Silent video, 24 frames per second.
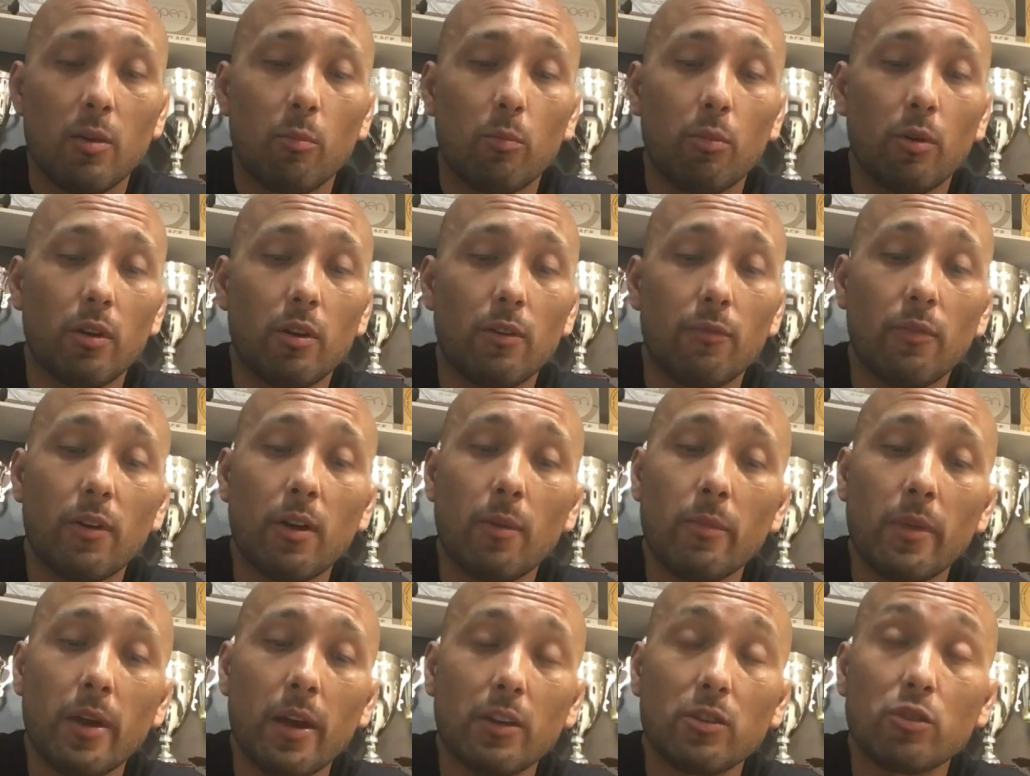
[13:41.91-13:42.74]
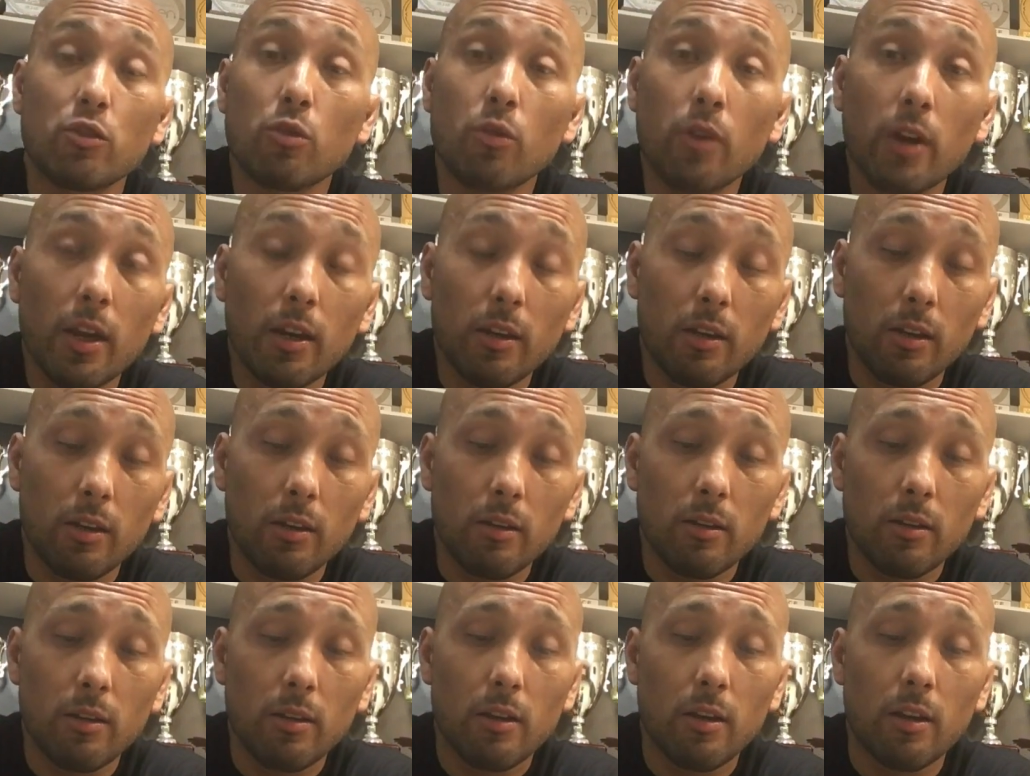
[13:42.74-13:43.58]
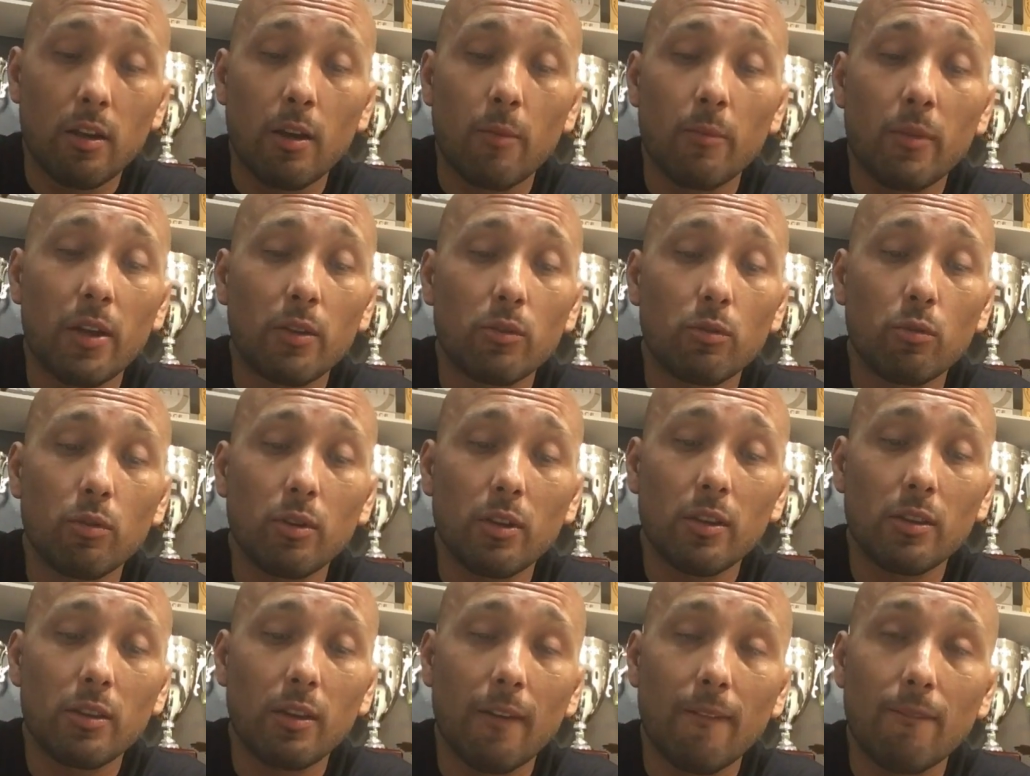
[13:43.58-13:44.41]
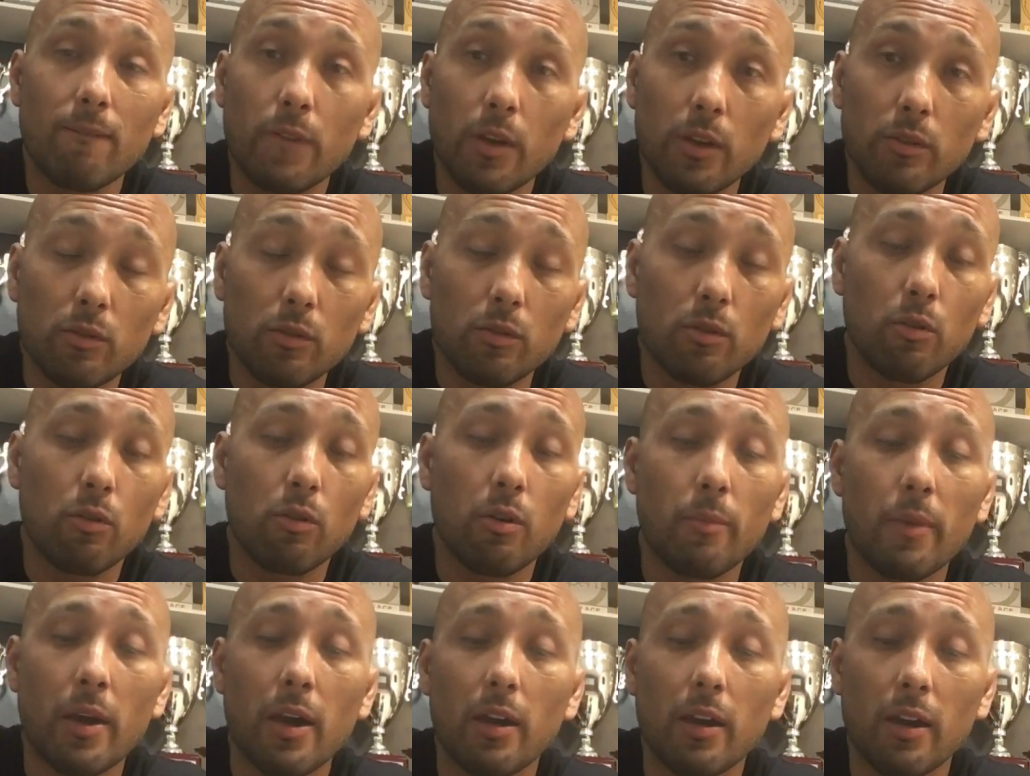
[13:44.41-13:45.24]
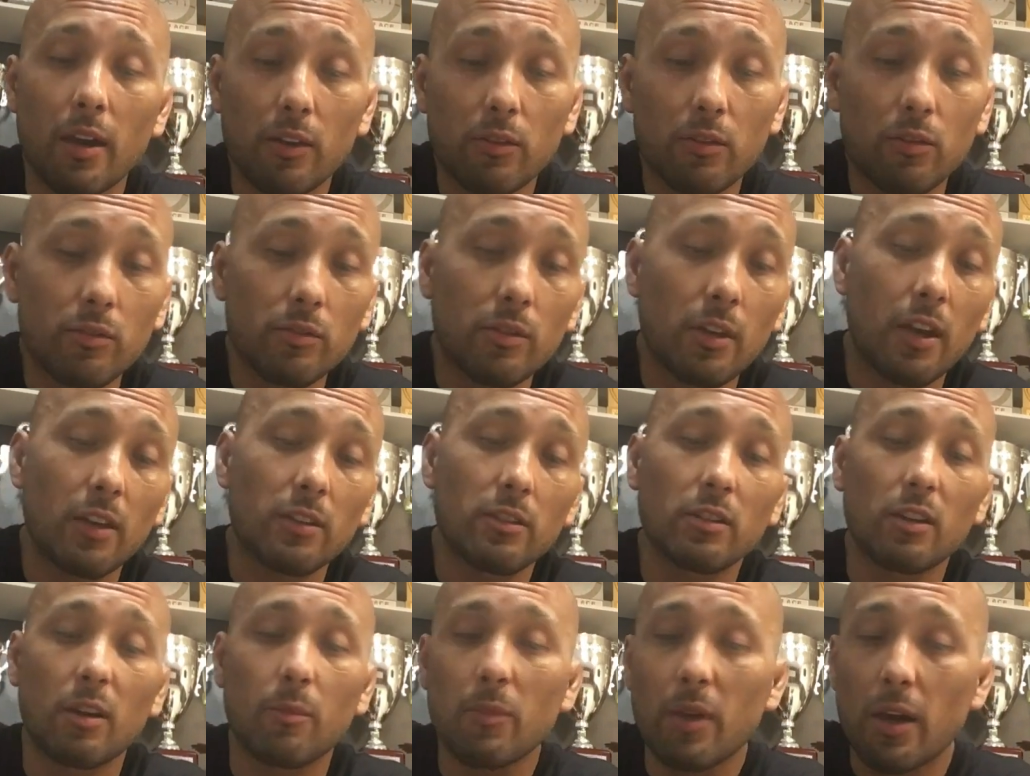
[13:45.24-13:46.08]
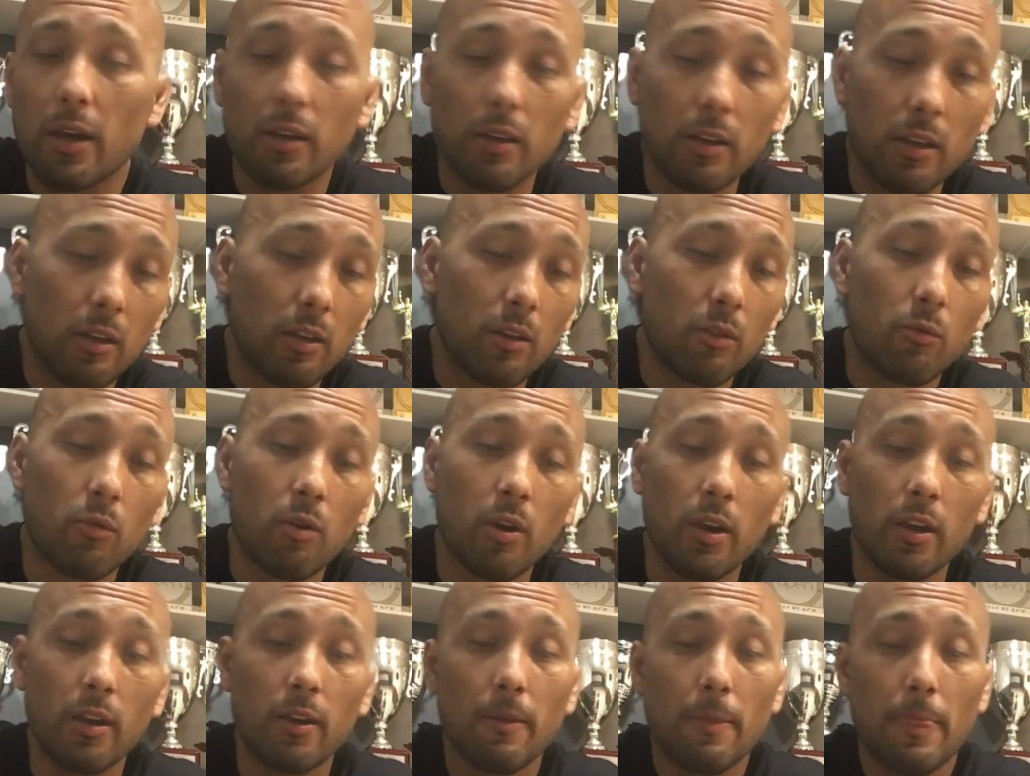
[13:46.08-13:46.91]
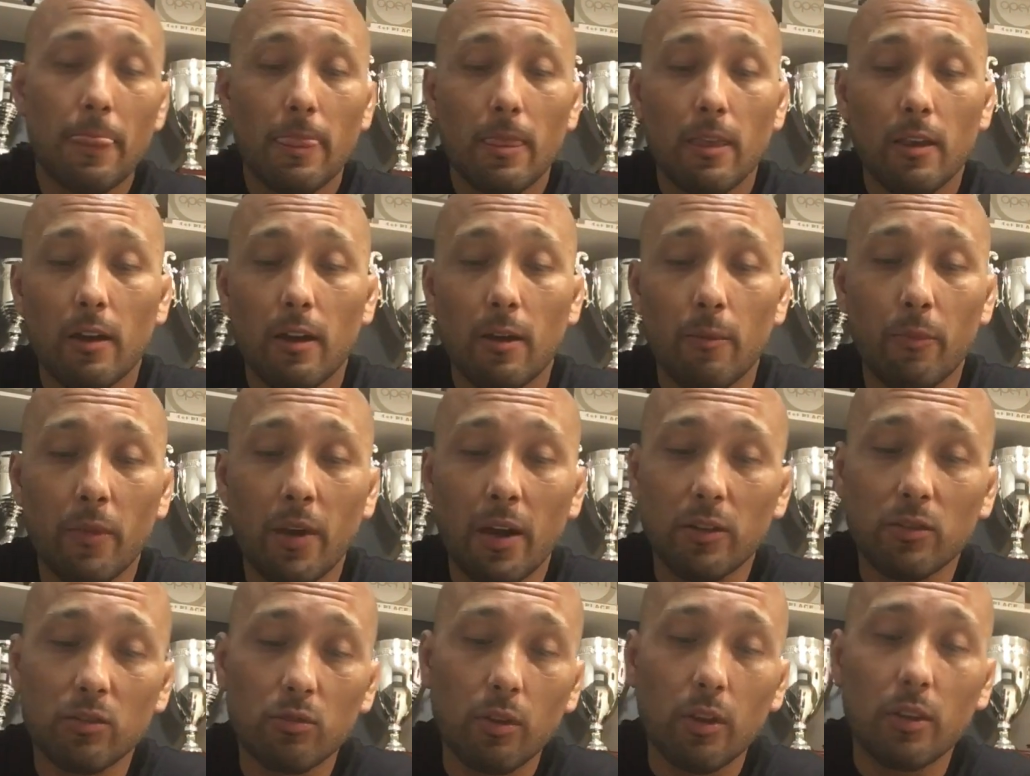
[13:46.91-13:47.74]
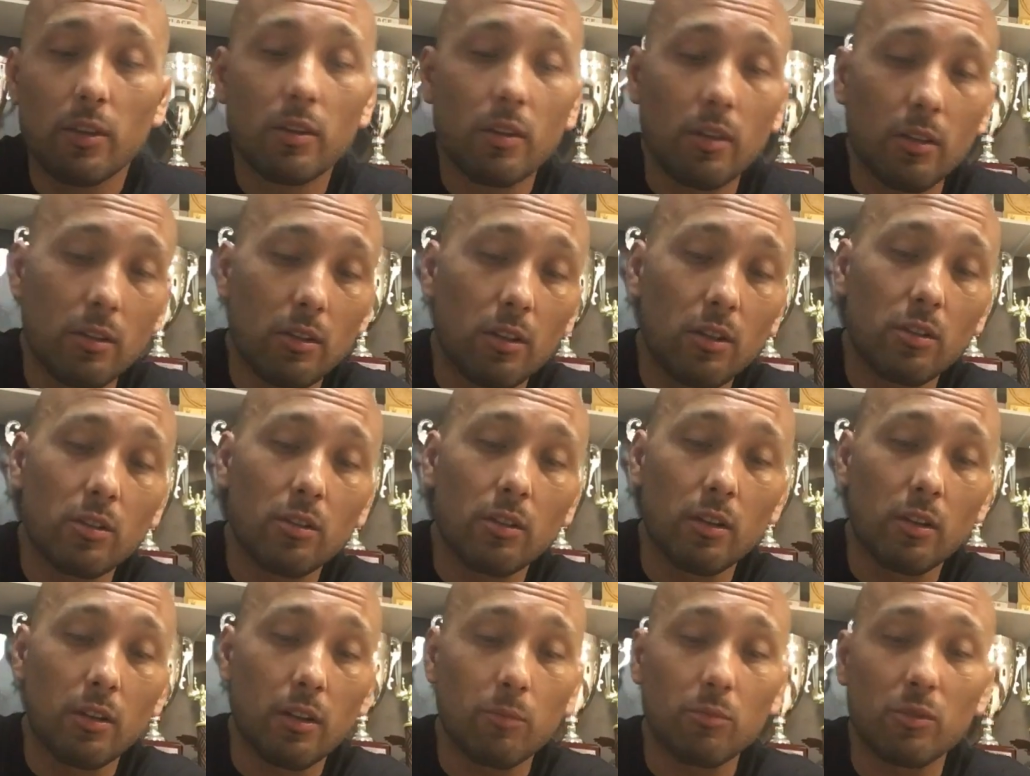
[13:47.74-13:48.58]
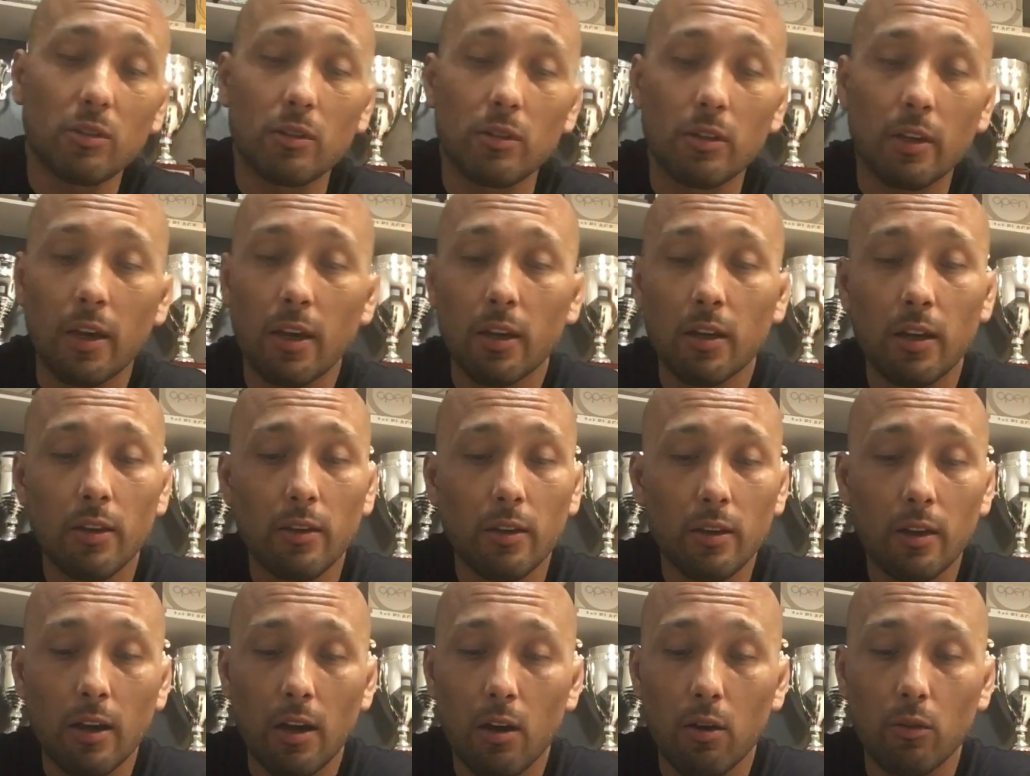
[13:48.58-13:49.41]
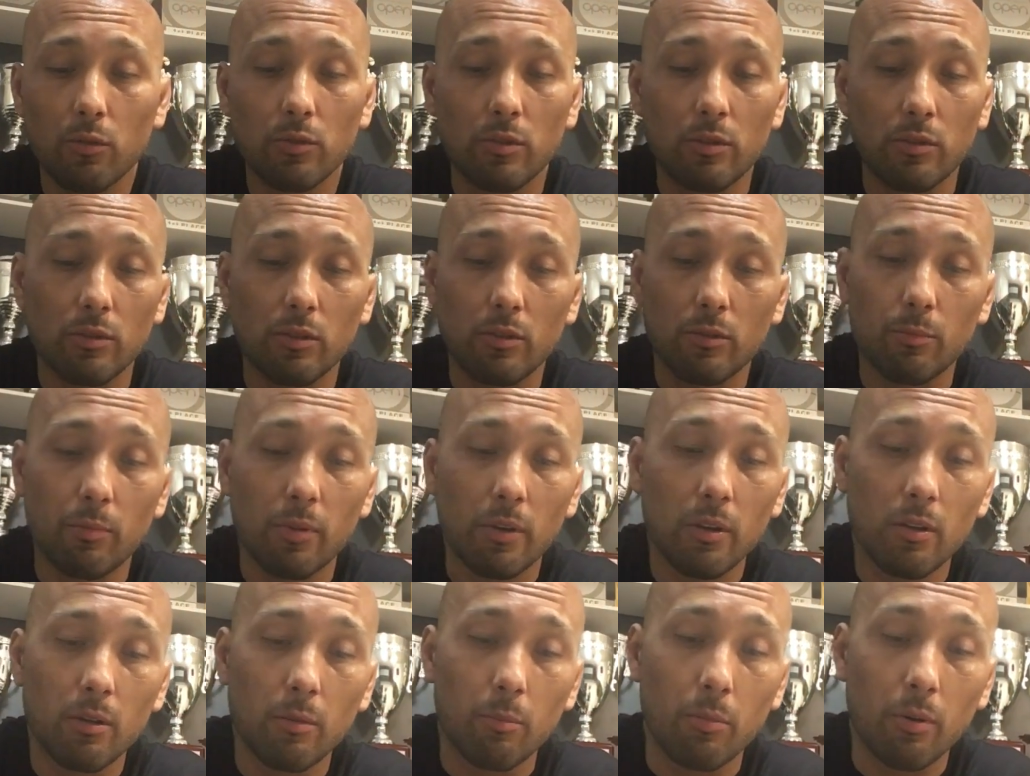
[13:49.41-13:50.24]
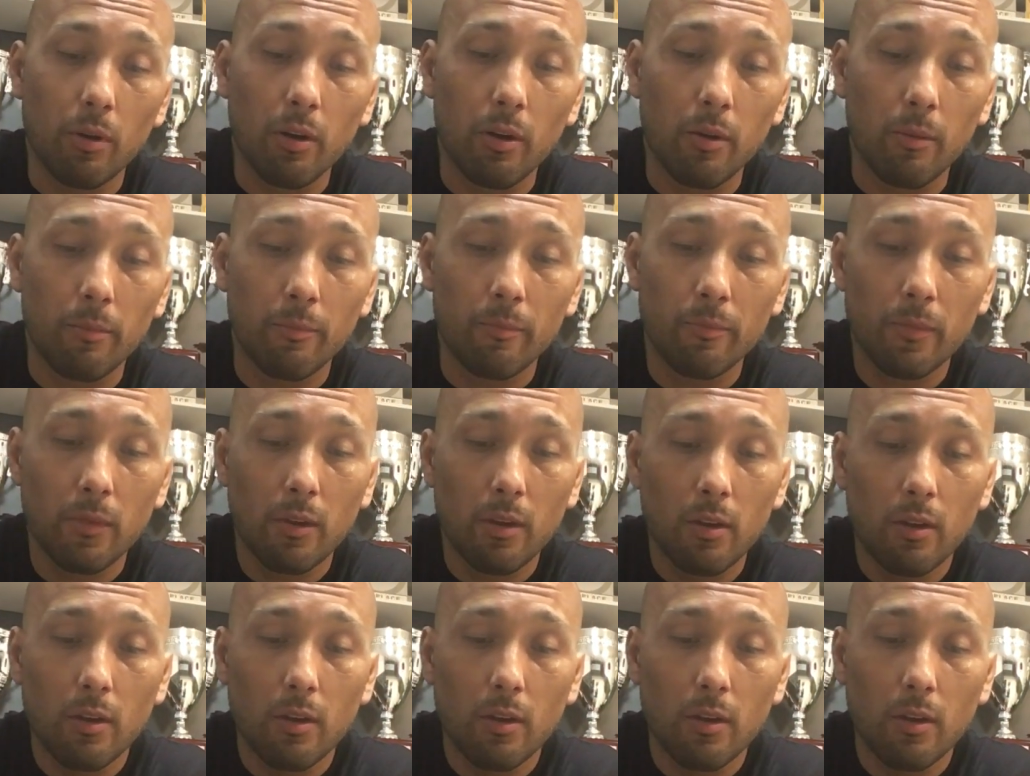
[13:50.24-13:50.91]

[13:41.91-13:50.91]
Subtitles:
But if I'm not training, and I'm not doing anything physical, I'm not exercising, I'm not eating right, I'm not strength conditioning, I'm just laying on the couch and just being a bum,